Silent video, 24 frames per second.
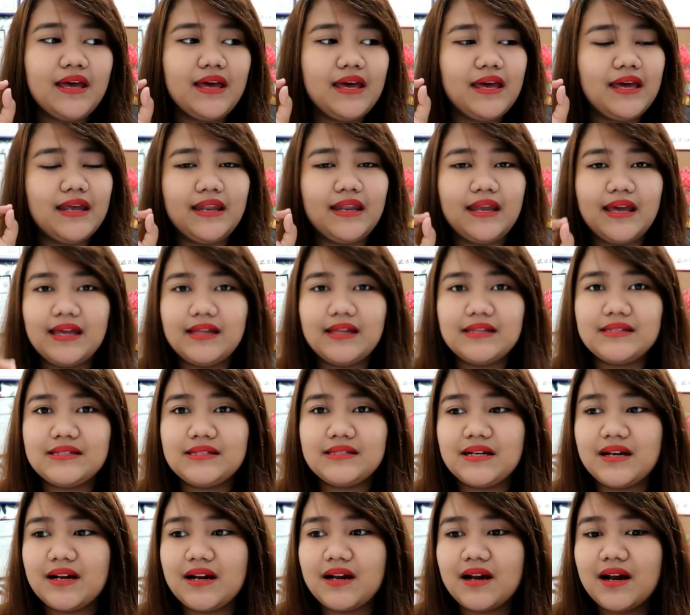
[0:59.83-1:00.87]
and
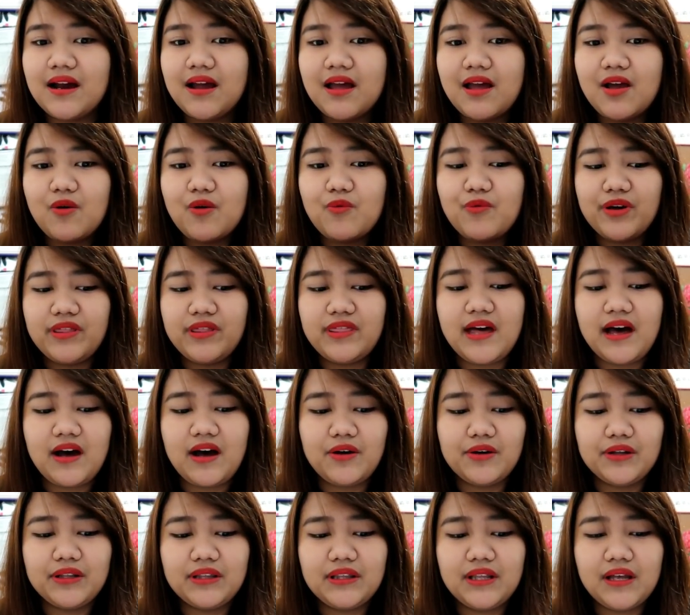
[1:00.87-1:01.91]
answer
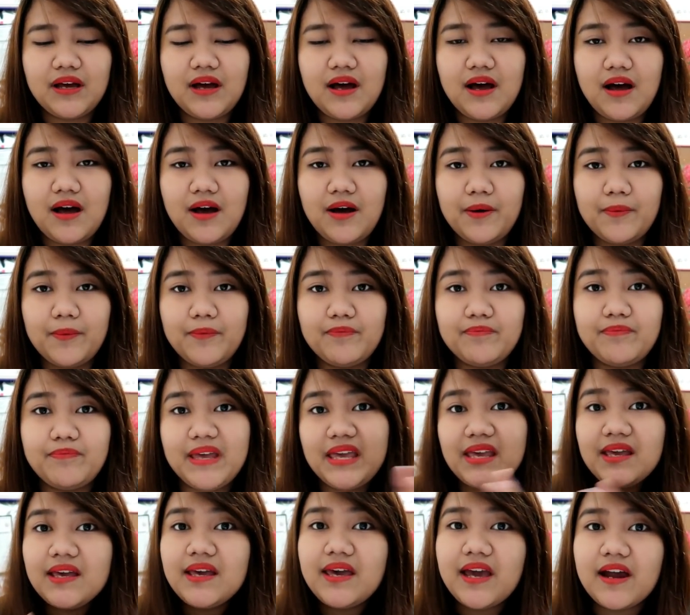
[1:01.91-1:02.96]
without
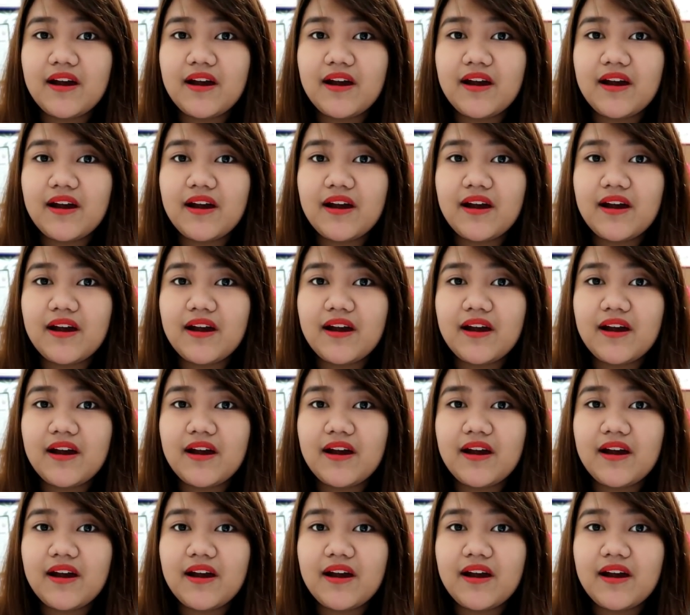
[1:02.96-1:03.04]
being